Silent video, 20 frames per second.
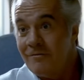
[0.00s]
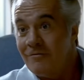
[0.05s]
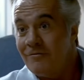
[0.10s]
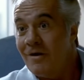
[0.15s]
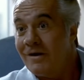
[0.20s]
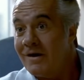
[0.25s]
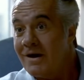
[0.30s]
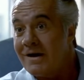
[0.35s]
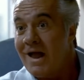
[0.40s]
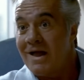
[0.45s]

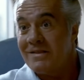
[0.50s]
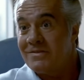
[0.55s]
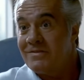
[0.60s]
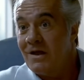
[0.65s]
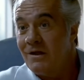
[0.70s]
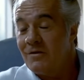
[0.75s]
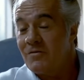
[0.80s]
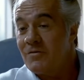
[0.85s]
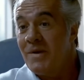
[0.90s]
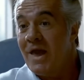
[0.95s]
Fucking guy
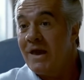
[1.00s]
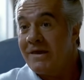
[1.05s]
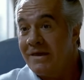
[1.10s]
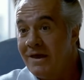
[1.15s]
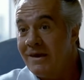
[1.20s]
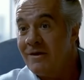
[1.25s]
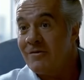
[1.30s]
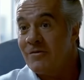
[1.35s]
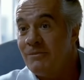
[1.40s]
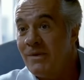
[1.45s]
tells me I
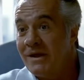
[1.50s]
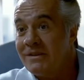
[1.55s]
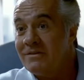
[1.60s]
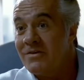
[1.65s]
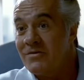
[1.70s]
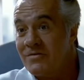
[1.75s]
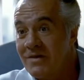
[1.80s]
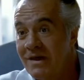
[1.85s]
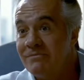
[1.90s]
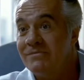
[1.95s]
can't
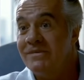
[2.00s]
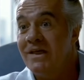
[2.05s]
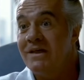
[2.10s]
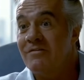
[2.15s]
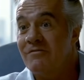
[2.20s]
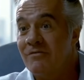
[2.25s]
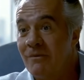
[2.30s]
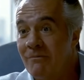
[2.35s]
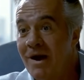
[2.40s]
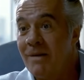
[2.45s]
expect the same
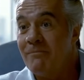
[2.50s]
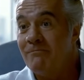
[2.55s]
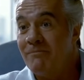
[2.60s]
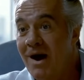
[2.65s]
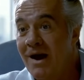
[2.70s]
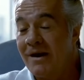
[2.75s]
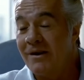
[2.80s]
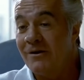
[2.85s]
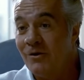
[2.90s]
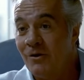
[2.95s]
things from my
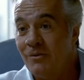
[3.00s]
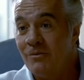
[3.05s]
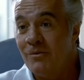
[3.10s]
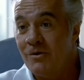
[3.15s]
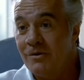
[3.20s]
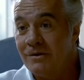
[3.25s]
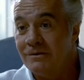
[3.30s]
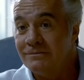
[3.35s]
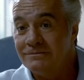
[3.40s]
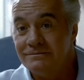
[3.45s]
body no
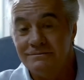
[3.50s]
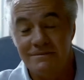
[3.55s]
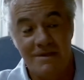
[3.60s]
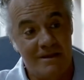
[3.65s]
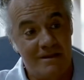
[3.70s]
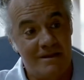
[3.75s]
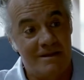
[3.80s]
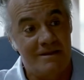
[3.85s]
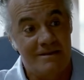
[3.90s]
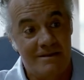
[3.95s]
more.
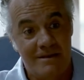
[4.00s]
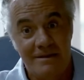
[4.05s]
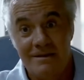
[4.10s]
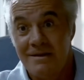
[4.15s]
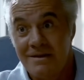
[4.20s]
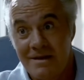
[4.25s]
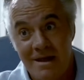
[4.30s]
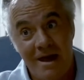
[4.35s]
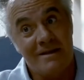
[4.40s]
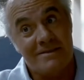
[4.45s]

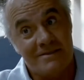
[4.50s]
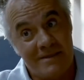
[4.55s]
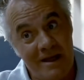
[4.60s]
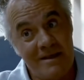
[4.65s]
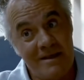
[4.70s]
I